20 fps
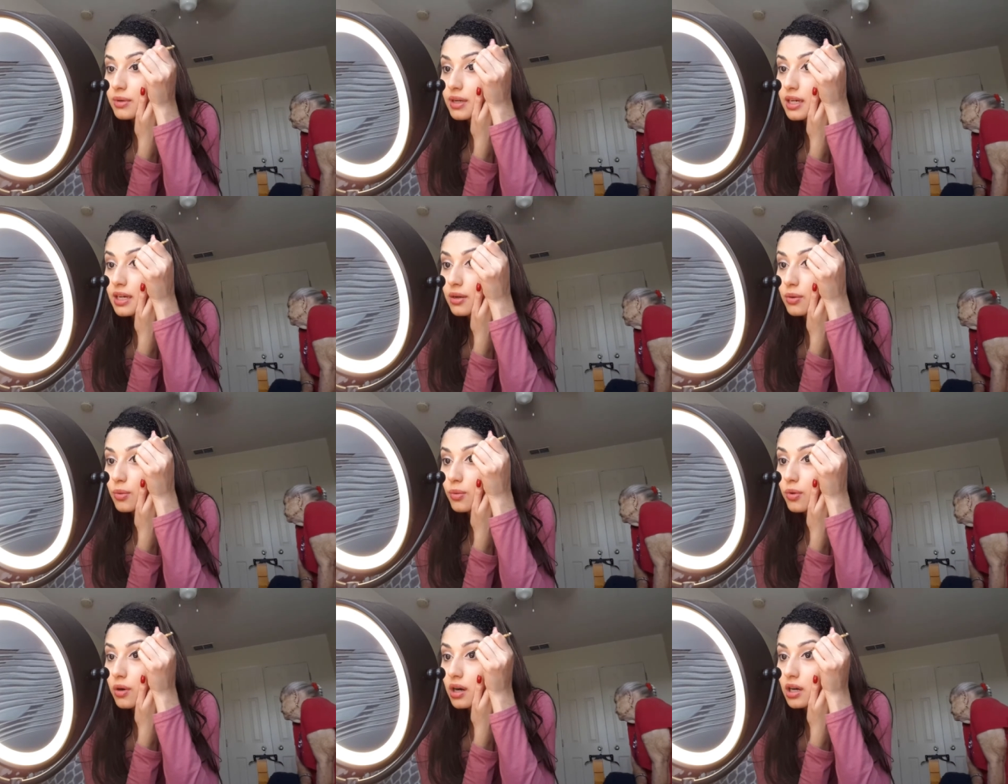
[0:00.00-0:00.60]
when I
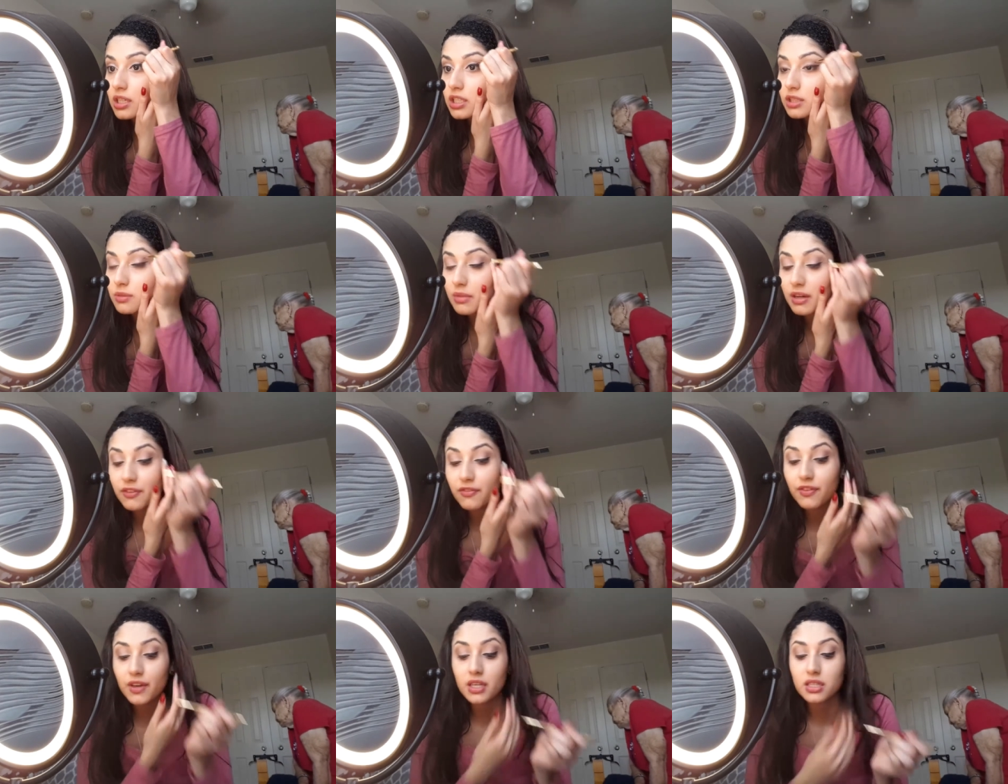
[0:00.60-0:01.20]
wash
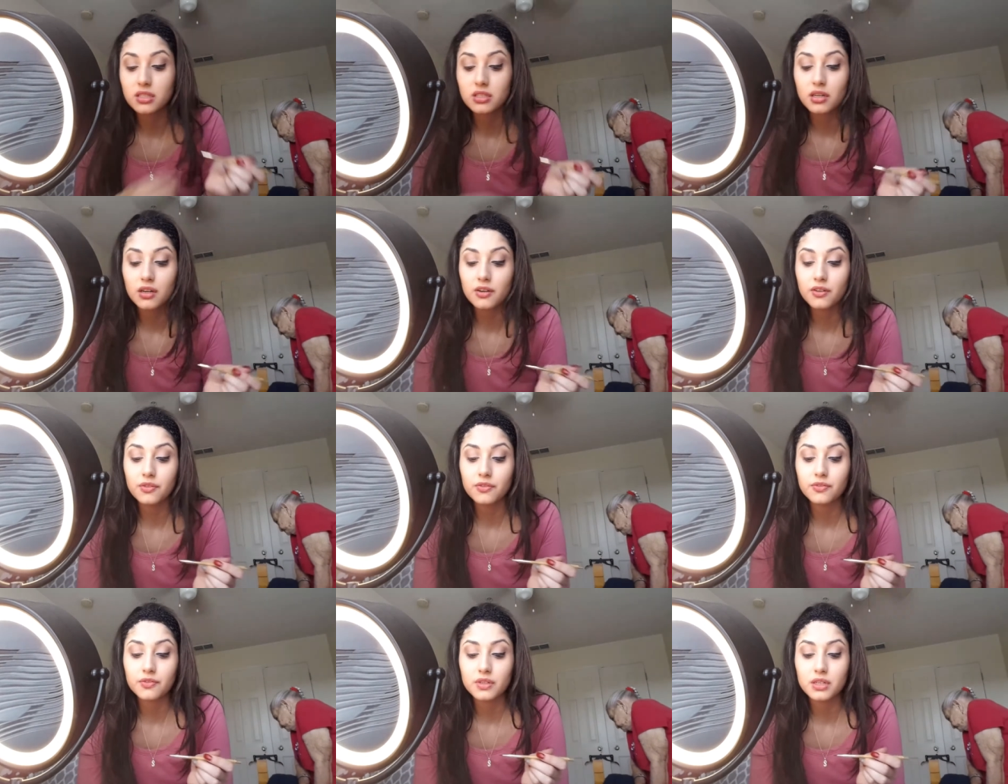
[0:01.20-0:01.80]
my face
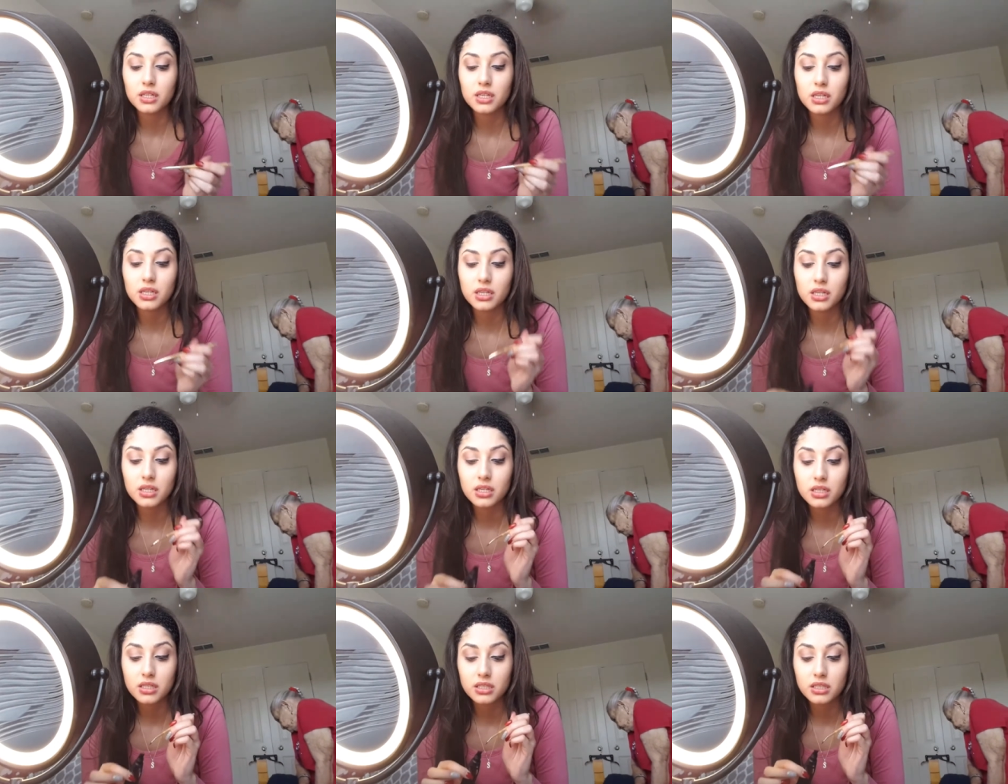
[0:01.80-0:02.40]
off,
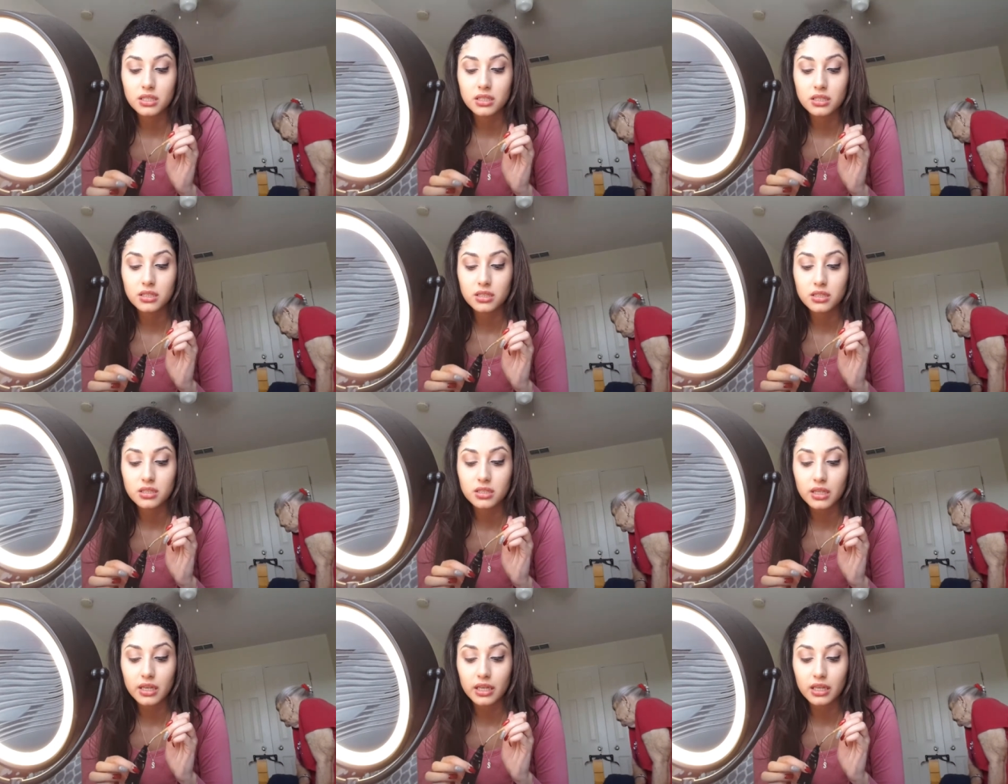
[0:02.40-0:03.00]

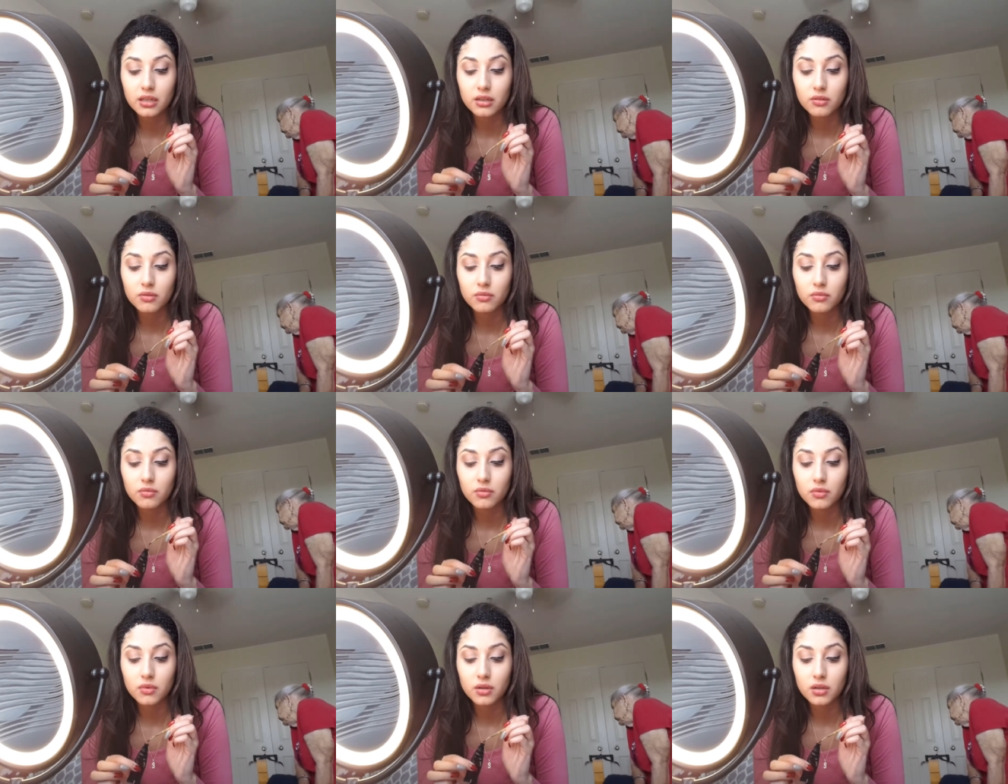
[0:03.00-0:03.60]
it's like
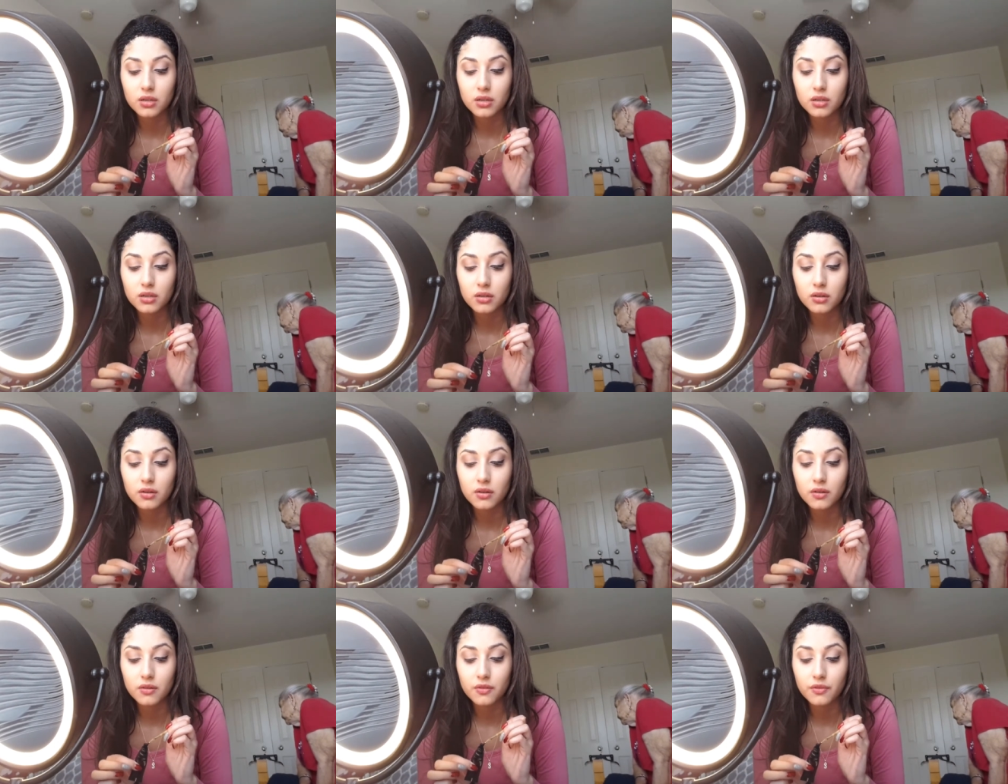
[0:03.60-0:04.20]
one
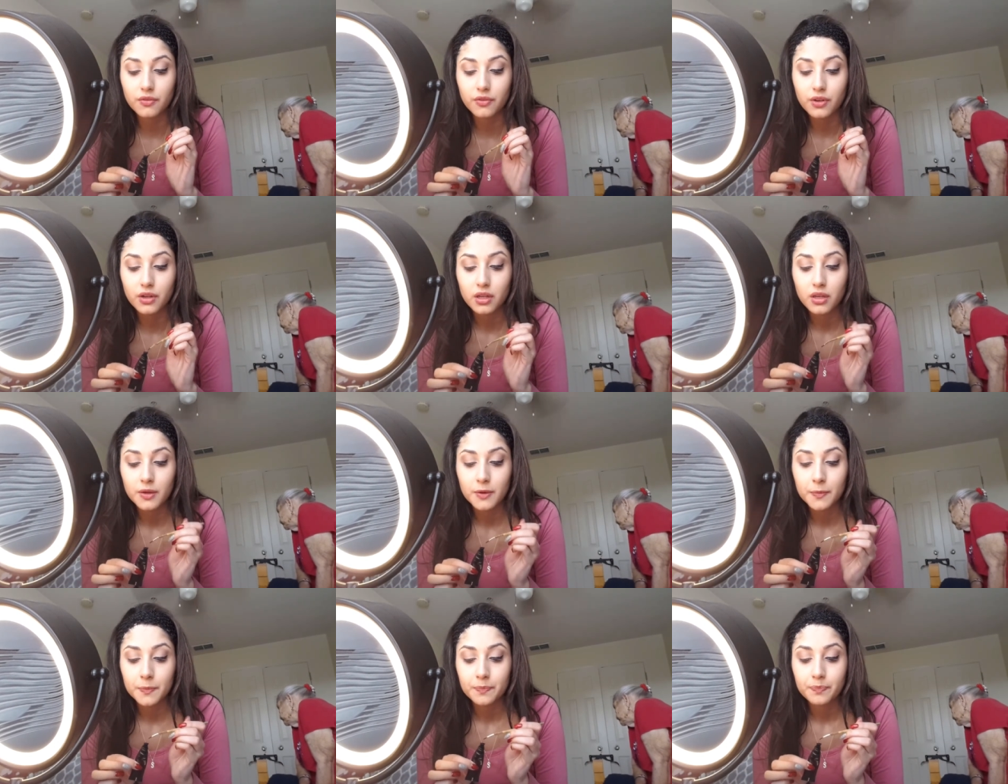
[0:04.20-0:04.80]
of
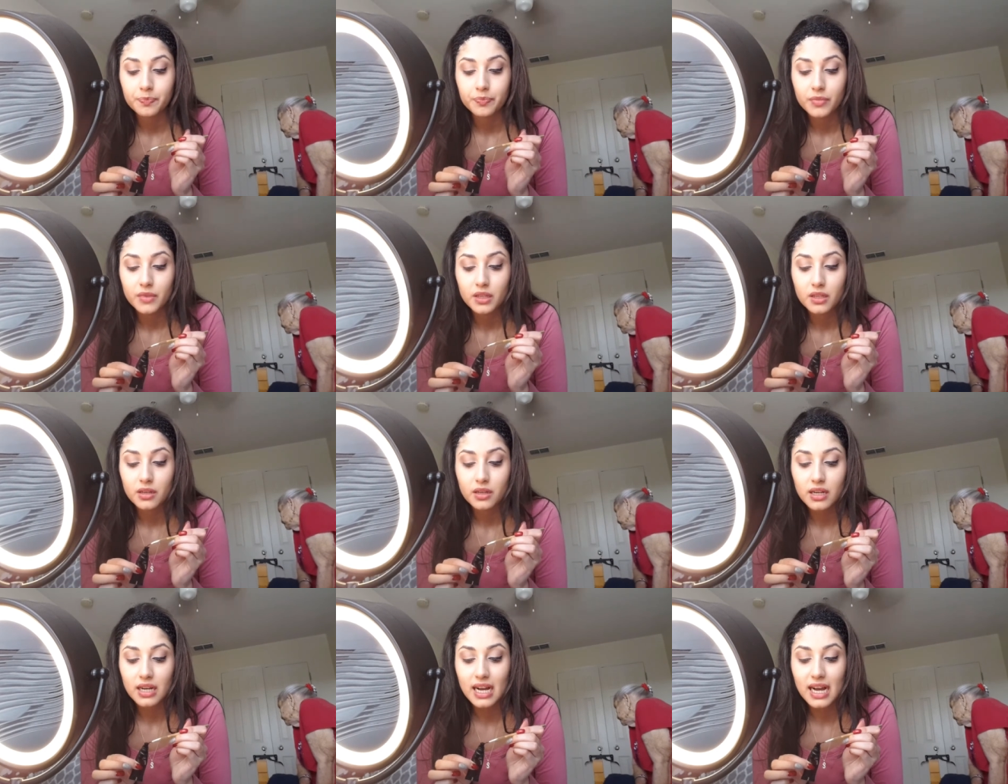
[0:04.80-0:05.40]

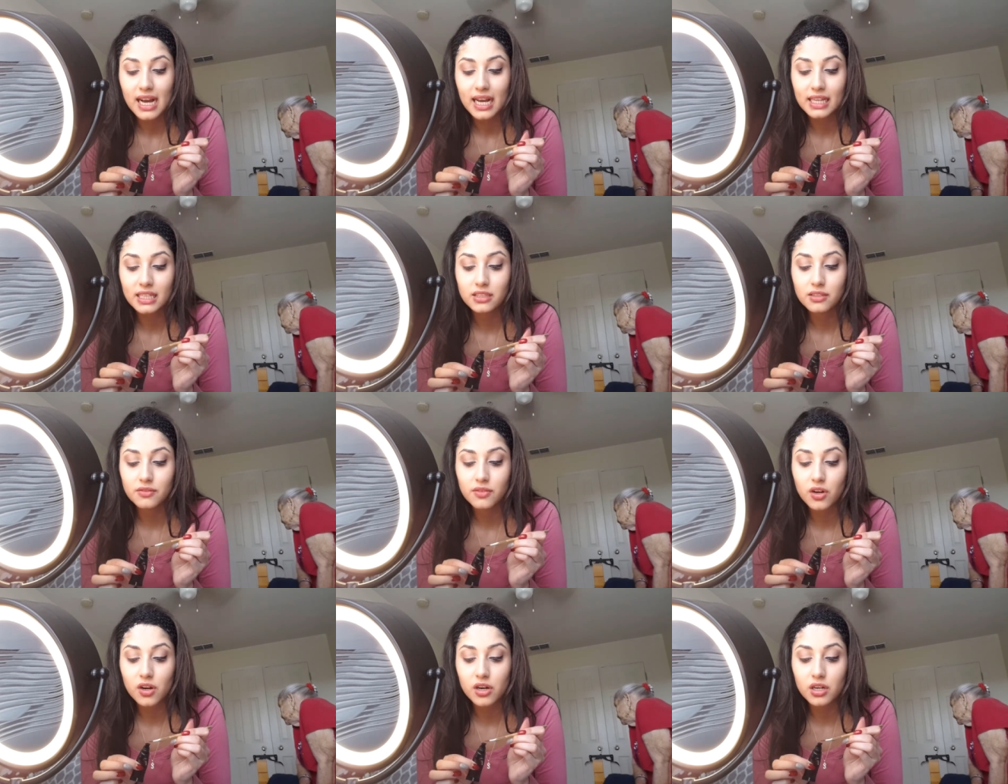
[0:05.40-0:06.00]
kind
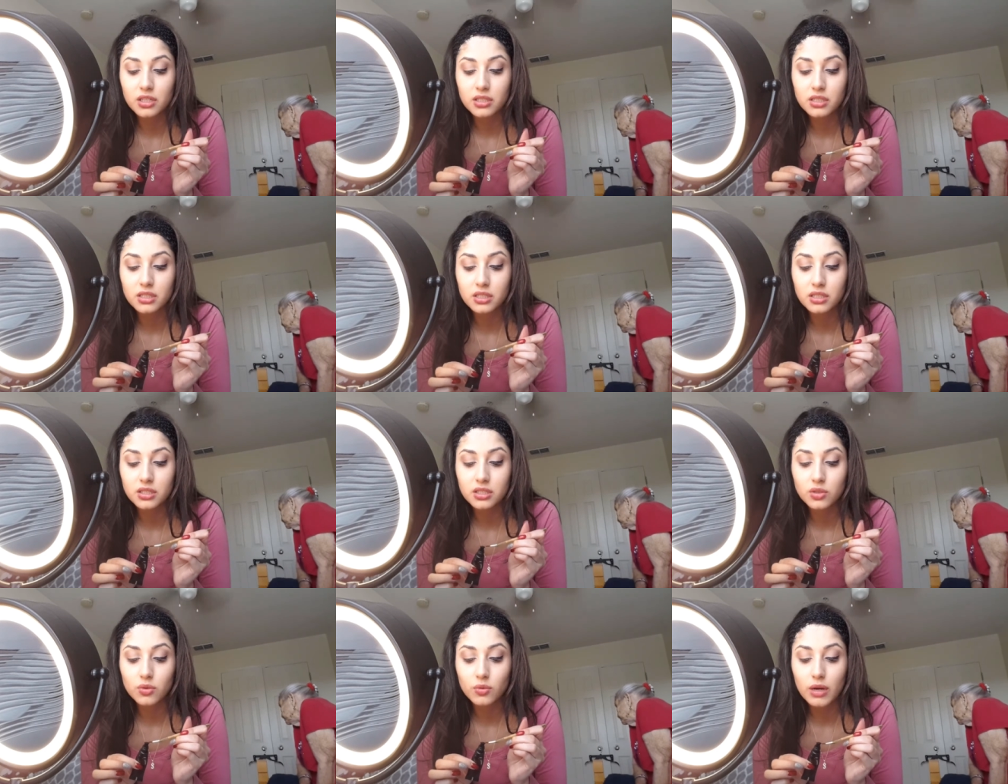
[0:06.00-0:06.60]
of the hardest
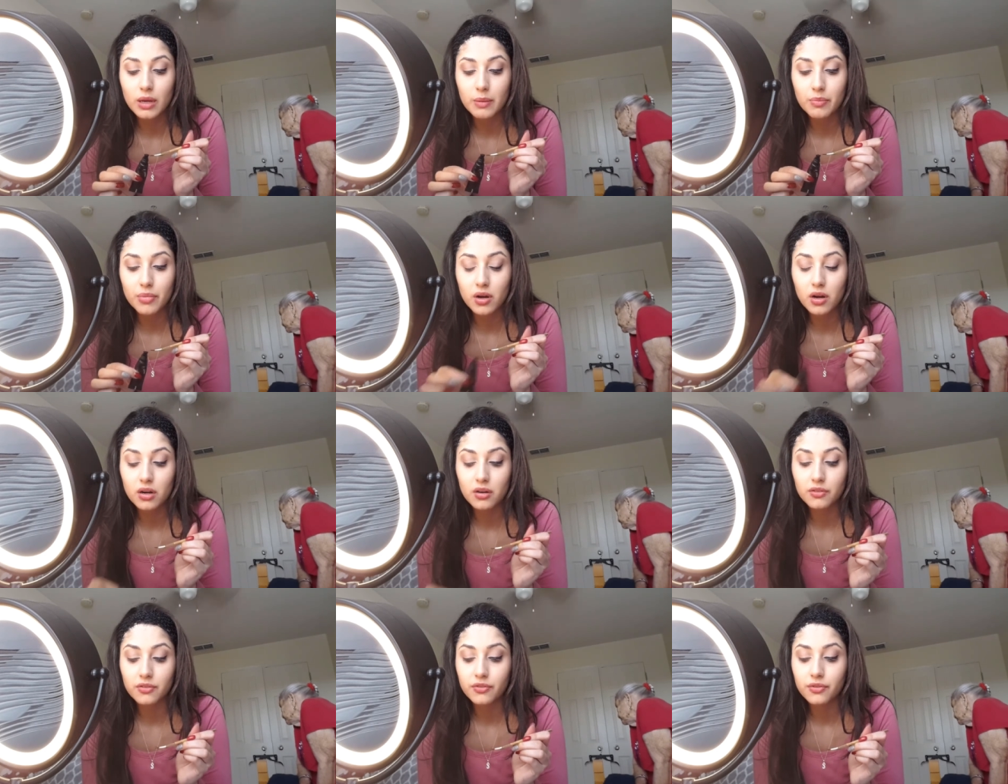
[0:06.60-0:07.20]
things to wipe
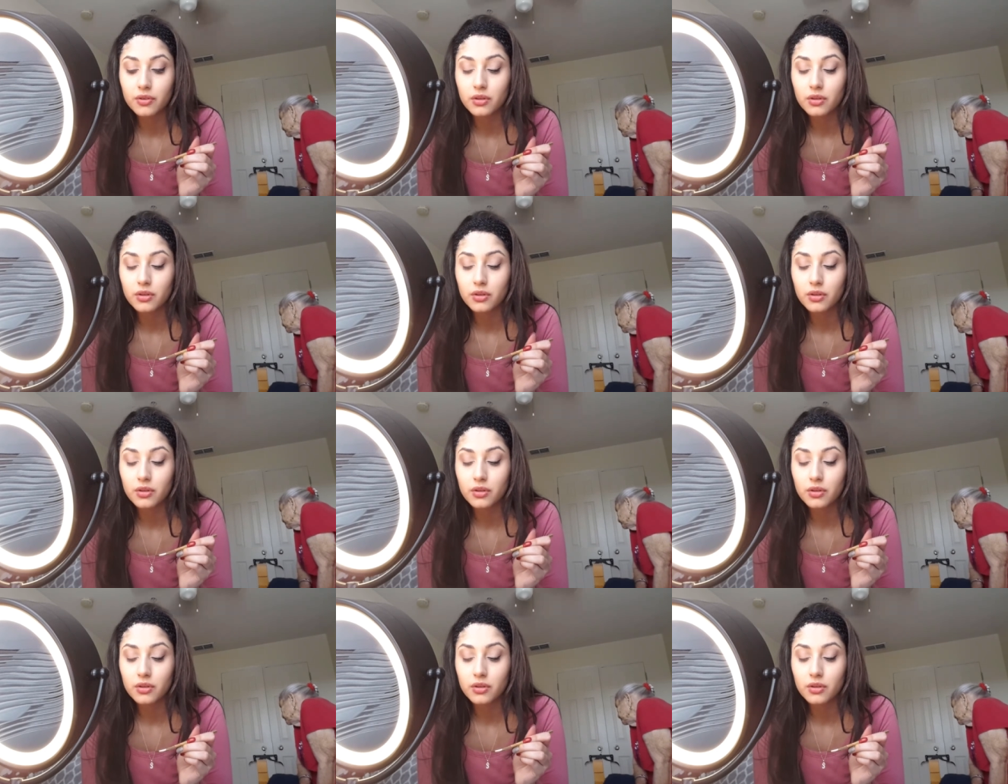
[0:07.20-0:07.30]
off.